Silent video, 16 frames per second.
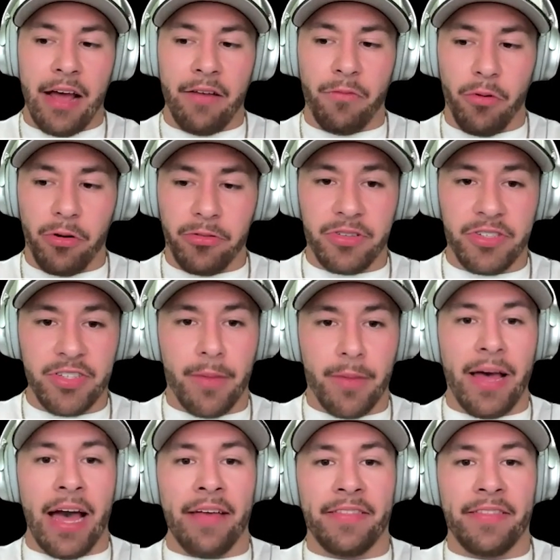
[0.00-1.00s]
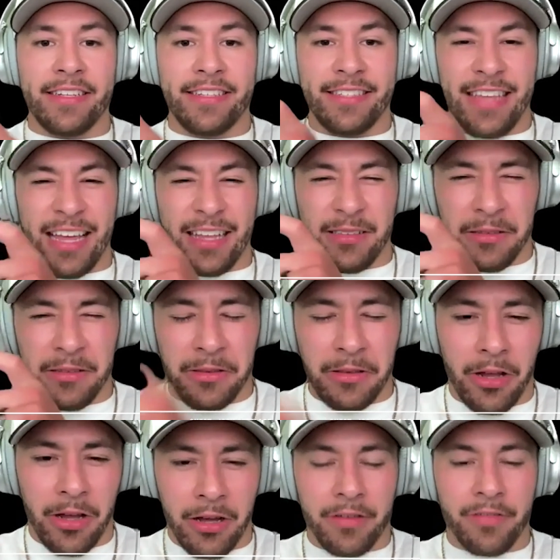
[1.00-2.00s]
I've worked with some athletes that
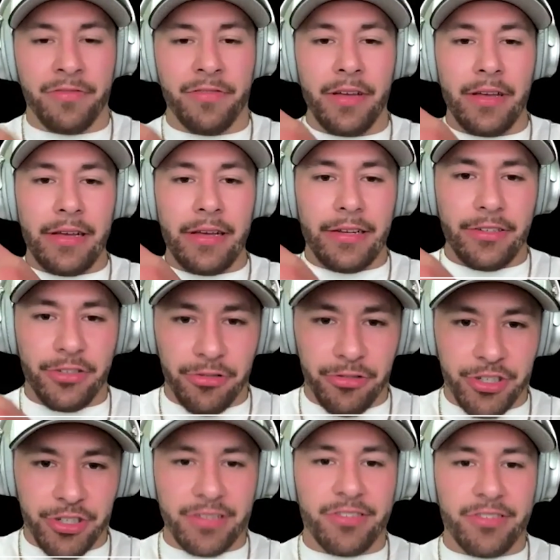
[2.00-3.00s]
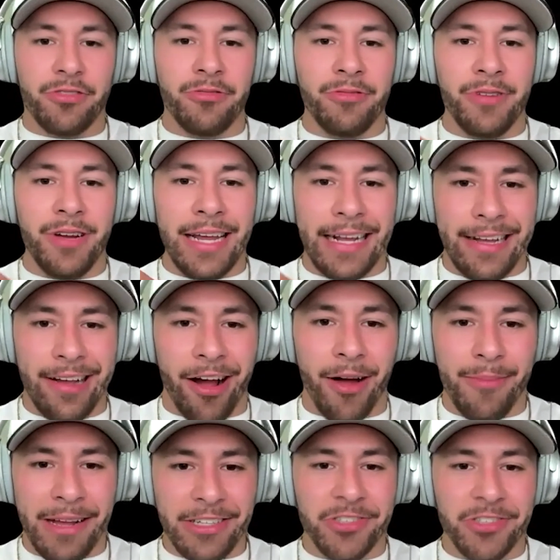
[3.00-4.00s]
love jujitsu and
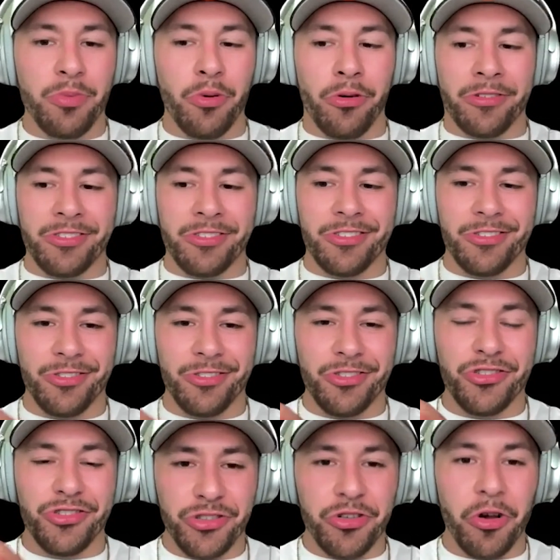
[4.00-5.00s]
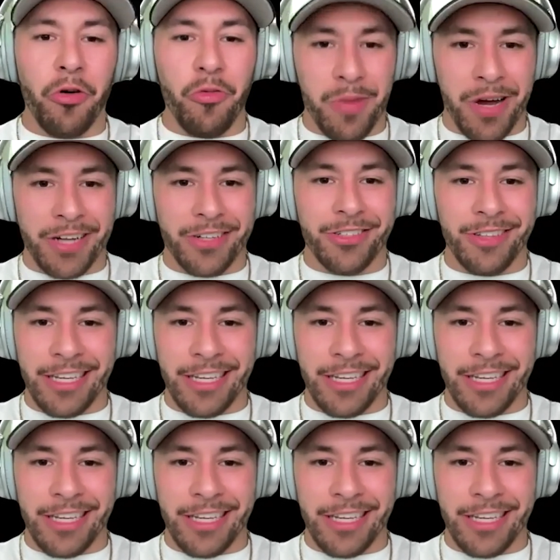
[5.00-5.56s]
combat sports so much.